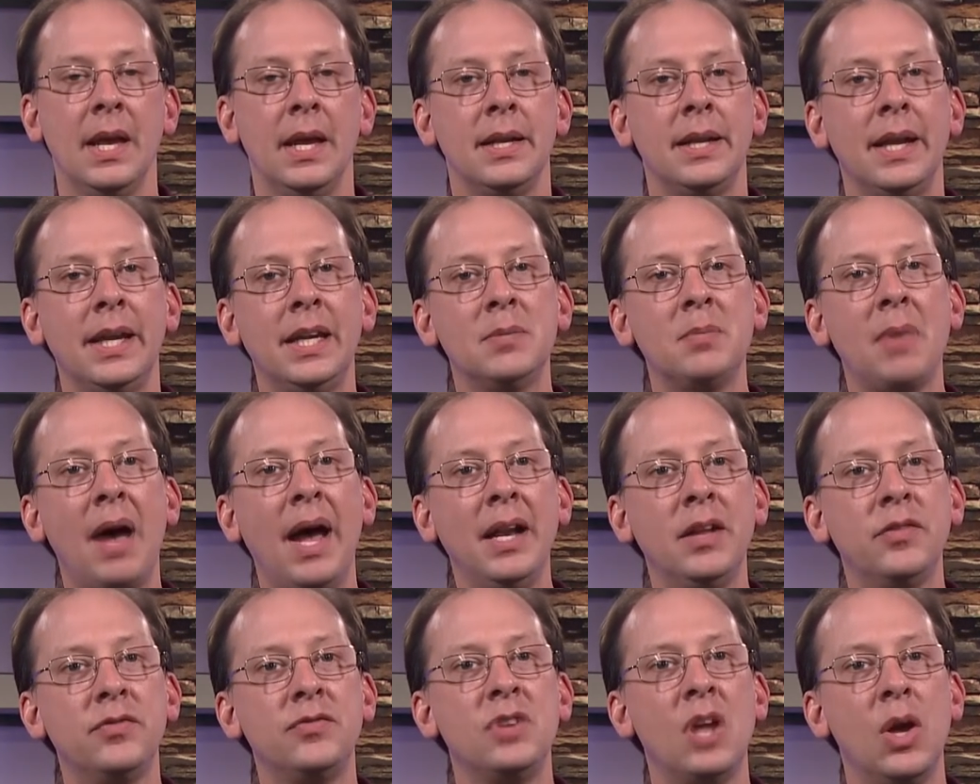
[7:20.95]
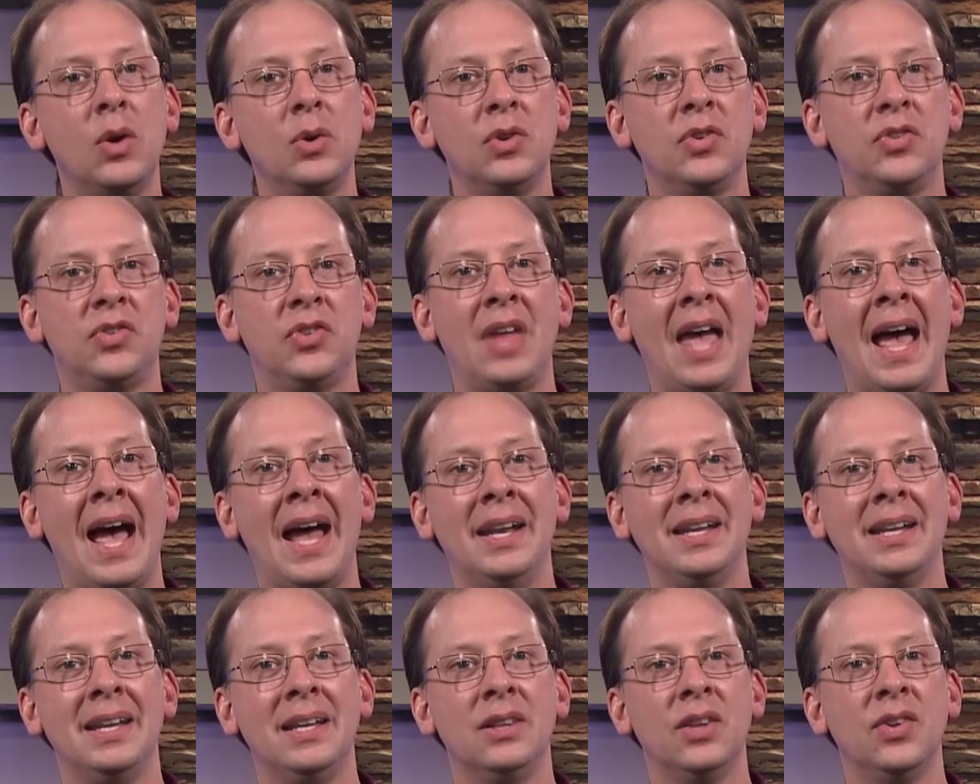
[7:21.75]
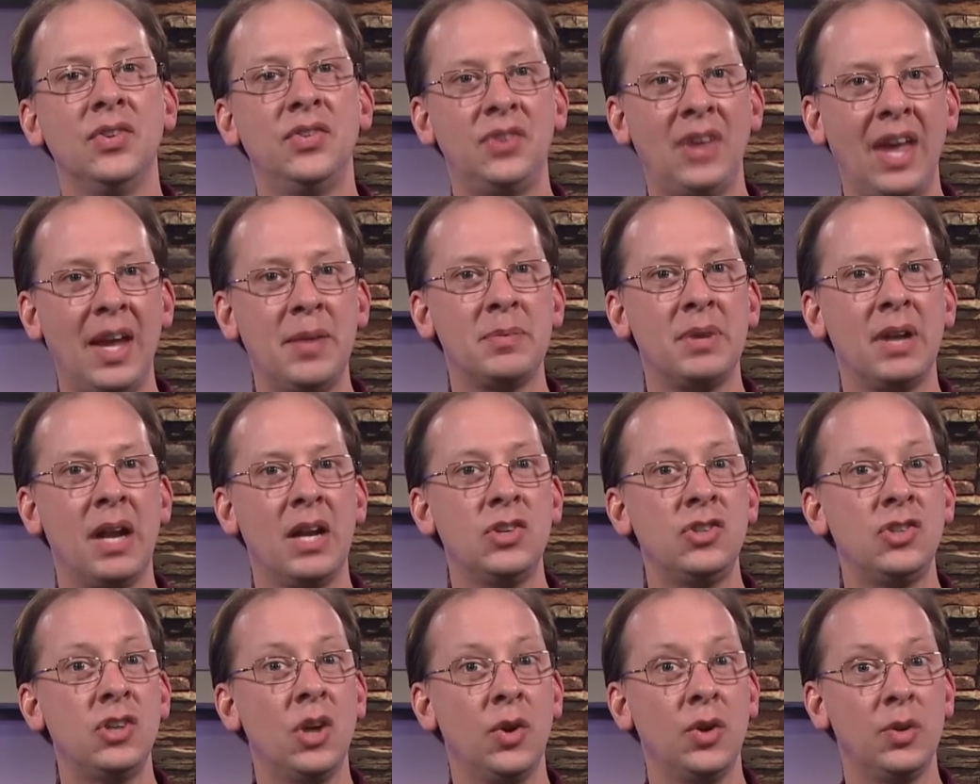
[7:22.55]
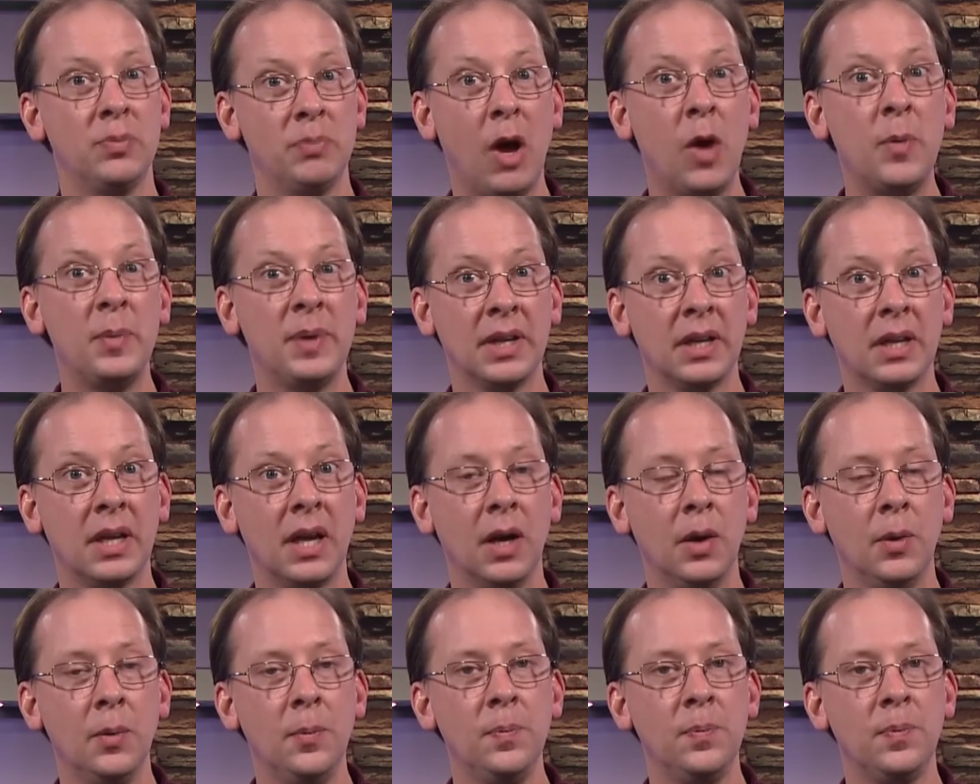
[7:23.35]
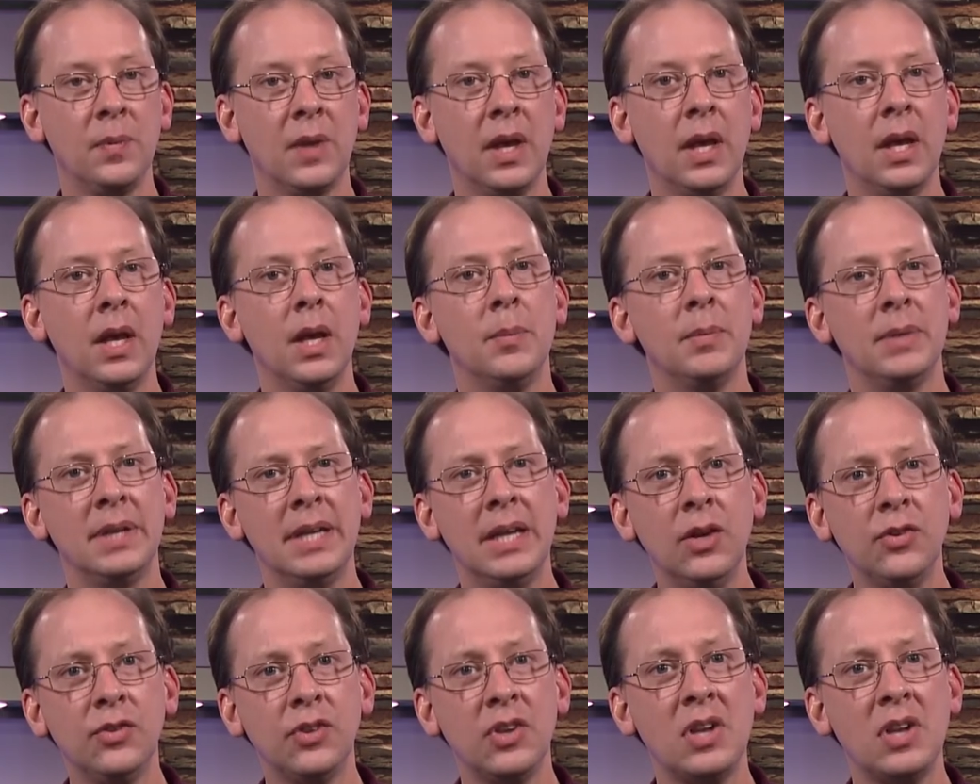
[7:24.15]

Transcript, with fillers: Now, you might have noticed that in the segment I showed a moment ago, but here's